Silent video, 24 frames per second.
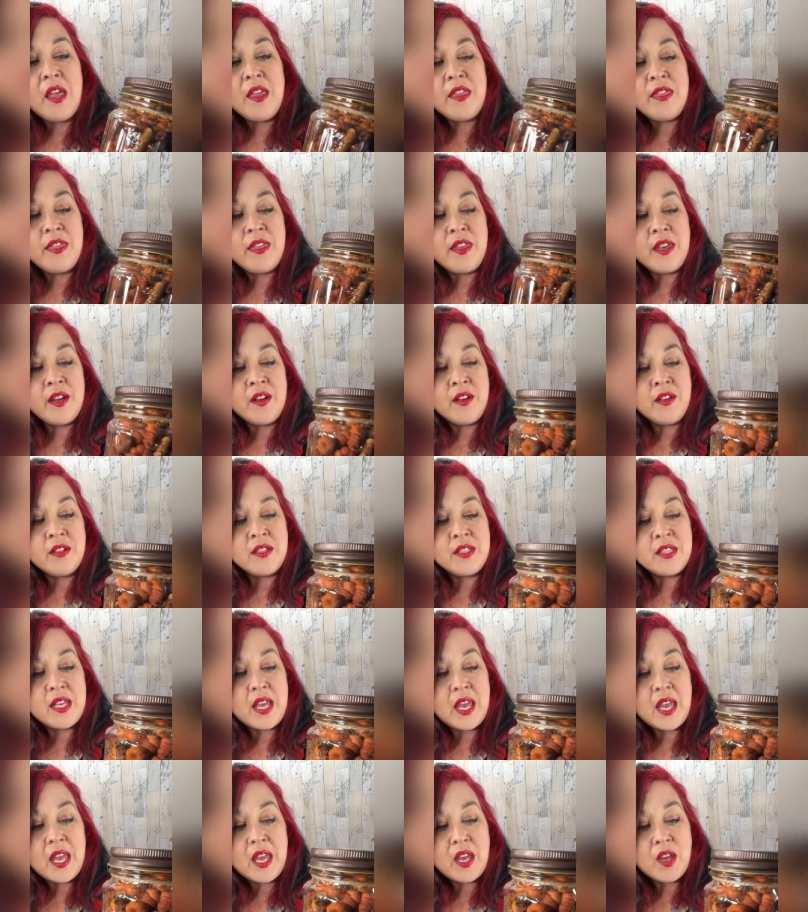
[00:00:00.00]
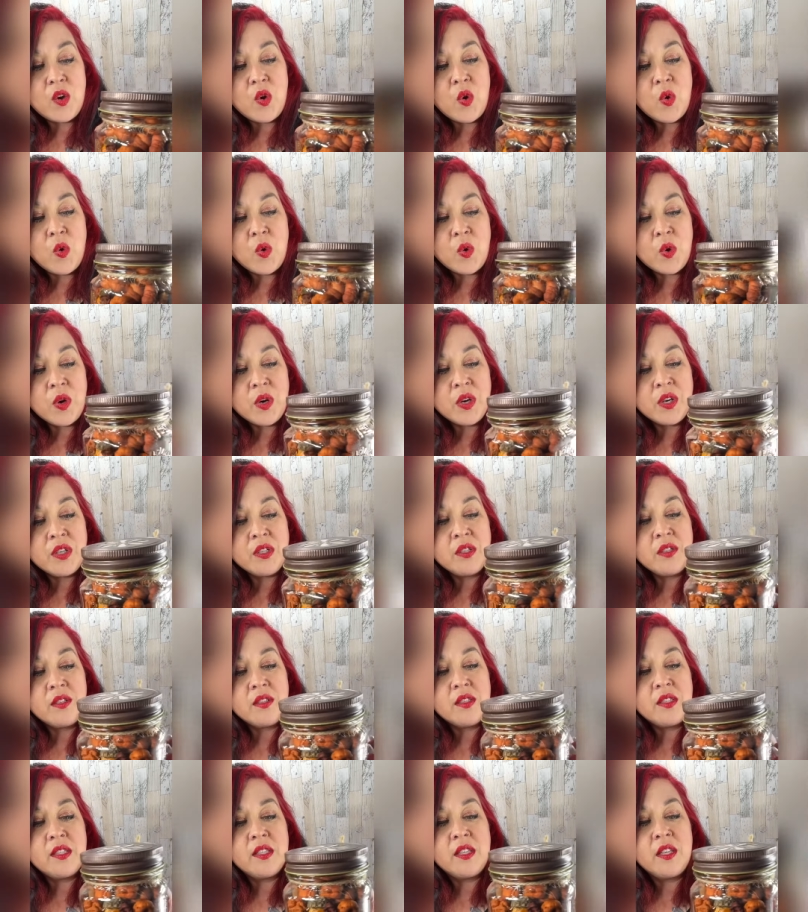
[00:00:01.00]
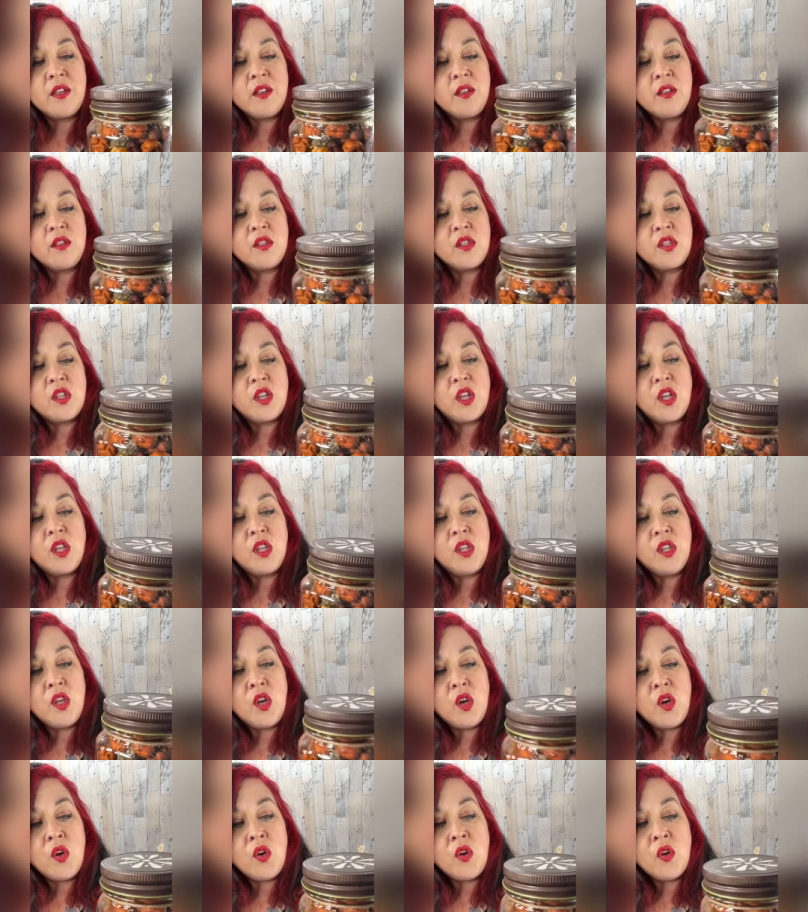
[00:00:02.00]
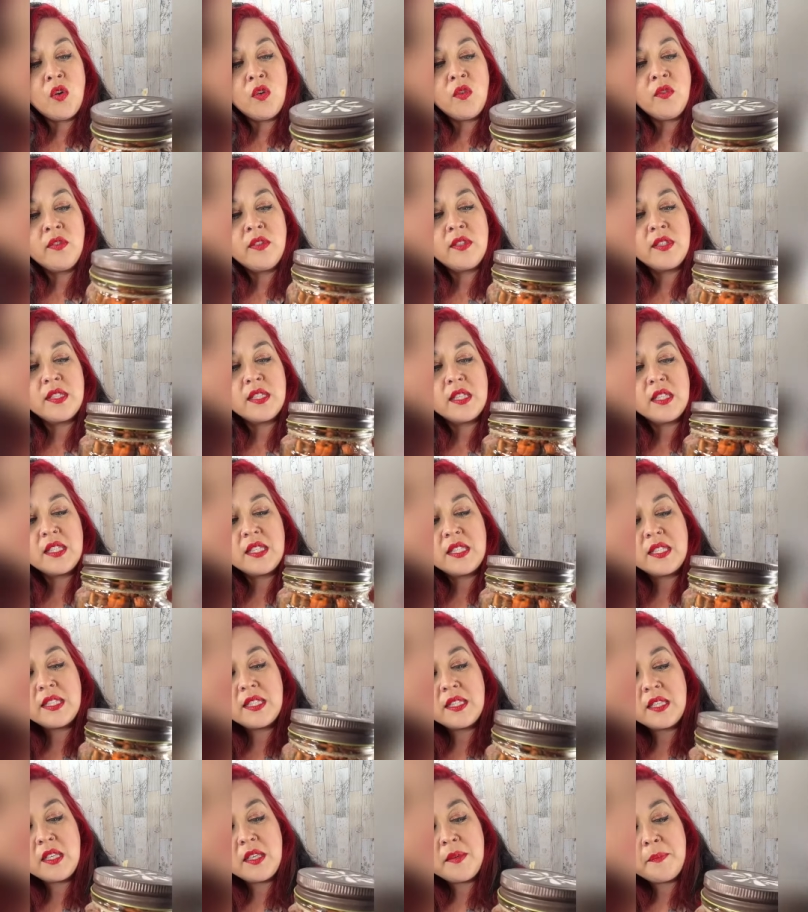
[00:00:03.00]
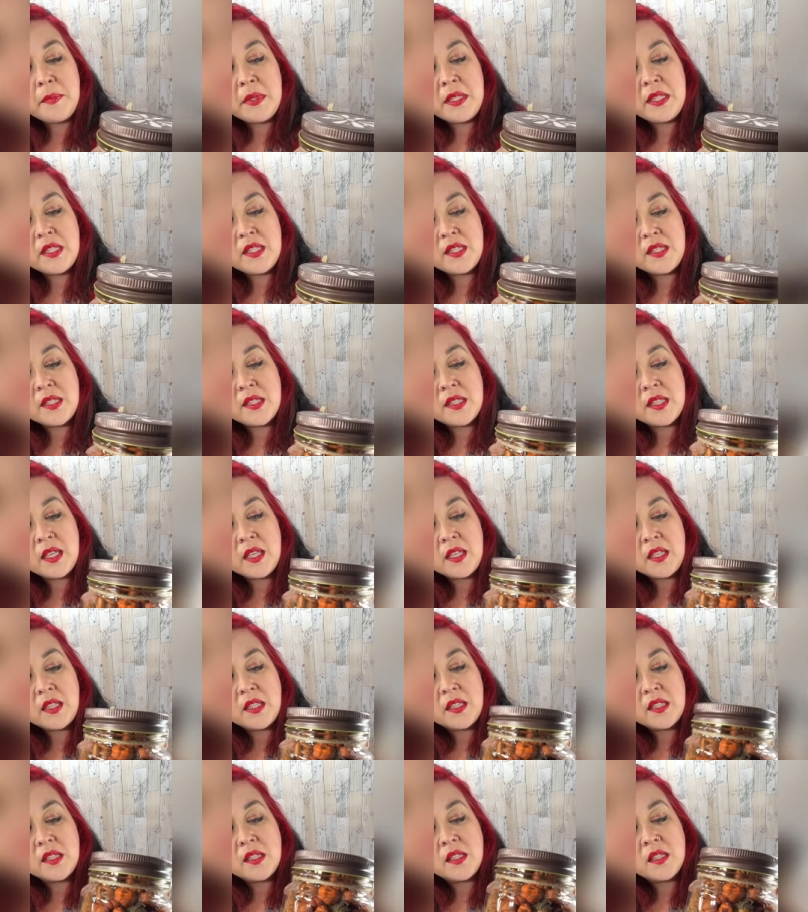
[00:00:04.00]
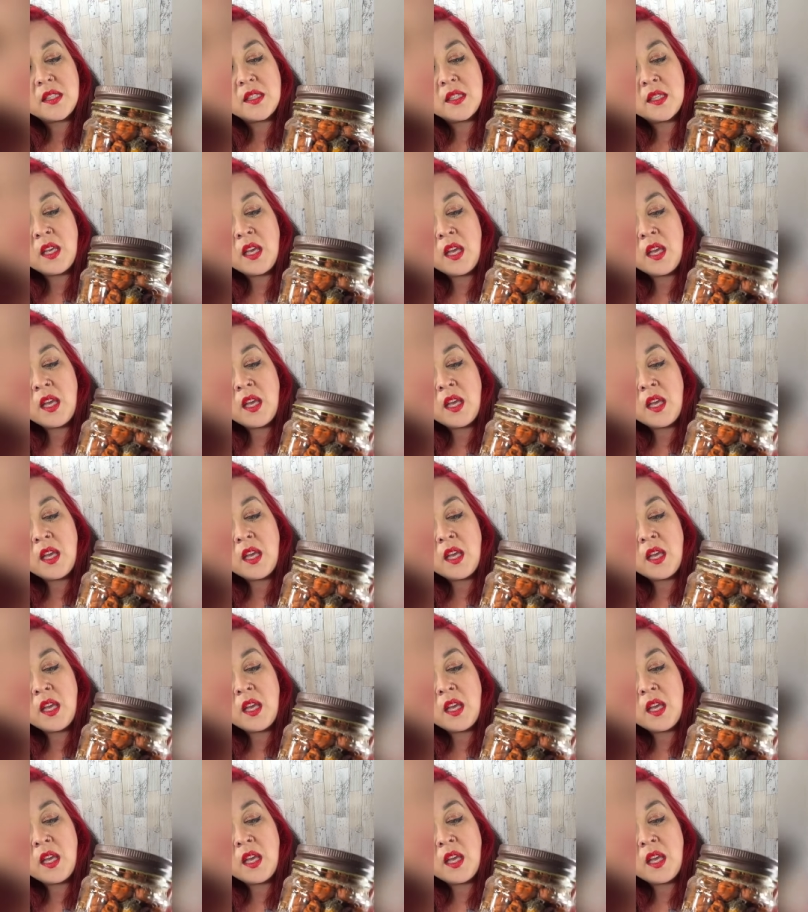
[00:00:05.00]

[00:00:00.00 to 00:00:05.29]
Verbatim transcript: there's acorns, there's cloves, cinnamon sticks,